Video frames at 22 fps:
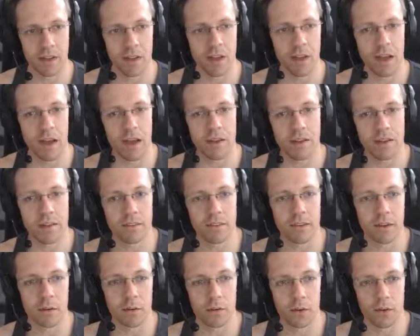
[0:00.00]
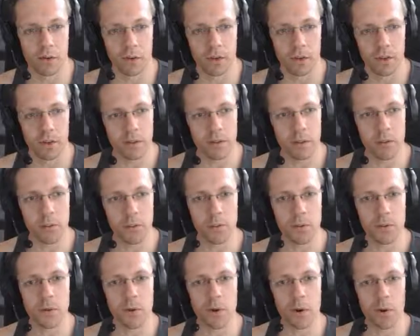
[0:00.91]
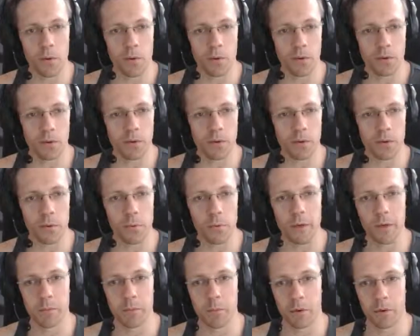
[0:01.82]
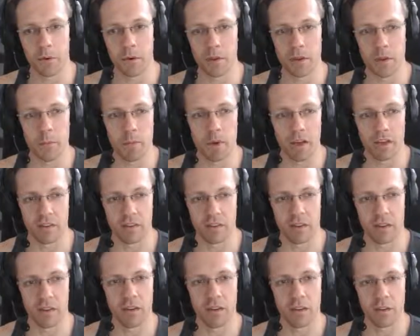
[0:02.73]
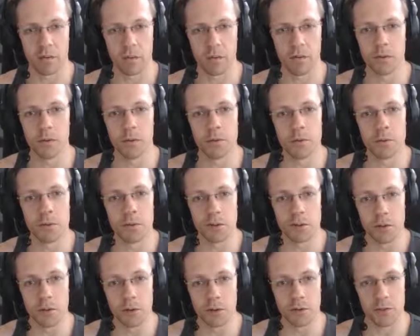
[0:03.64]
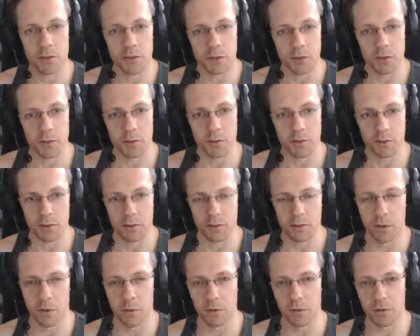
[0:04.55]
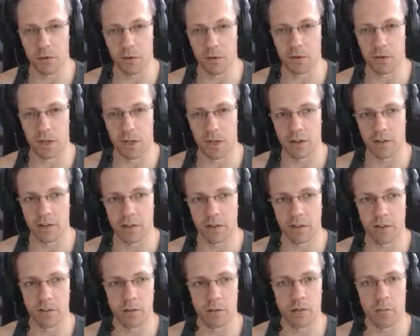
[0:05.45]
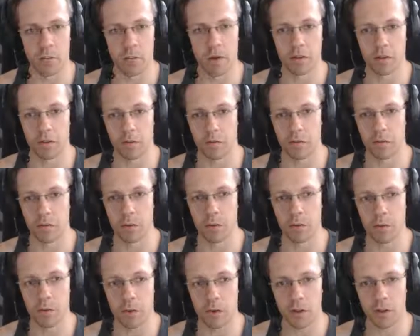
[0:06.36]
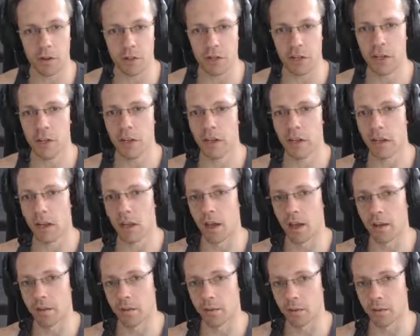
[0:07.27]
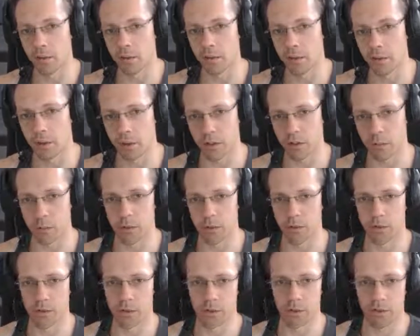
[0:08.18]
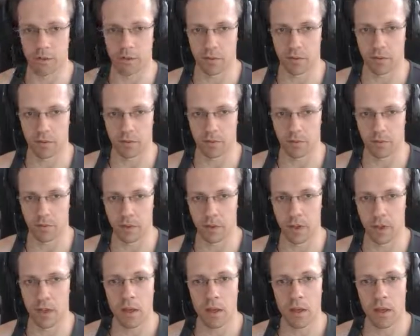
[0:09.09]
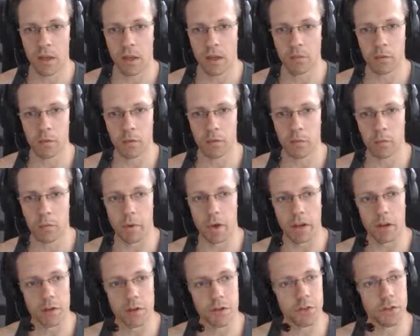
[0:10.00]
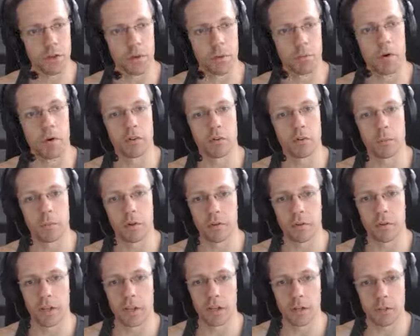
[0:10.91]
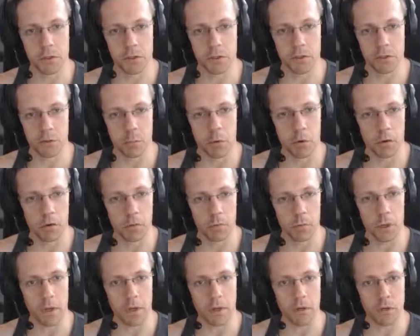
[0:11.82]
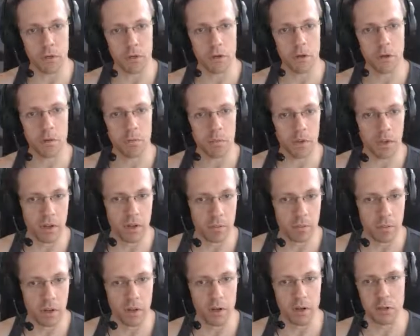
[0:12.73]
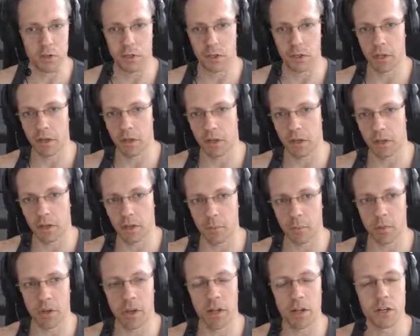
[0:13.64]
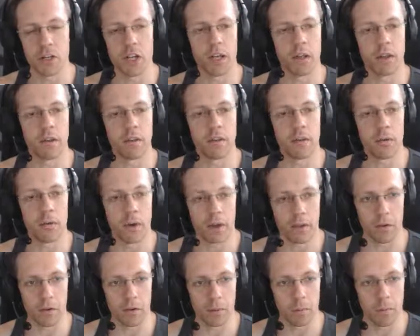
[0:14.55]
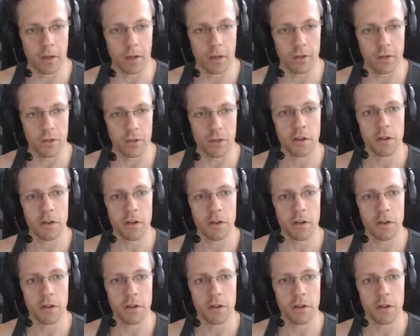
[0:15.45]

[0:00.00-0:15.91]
and etc. You know your weak points the best, so you should choose those variations to the best of your knowledge and to your experience. And for the bench, a possible selection is paused bench, pin bench, incline bench and the regular bench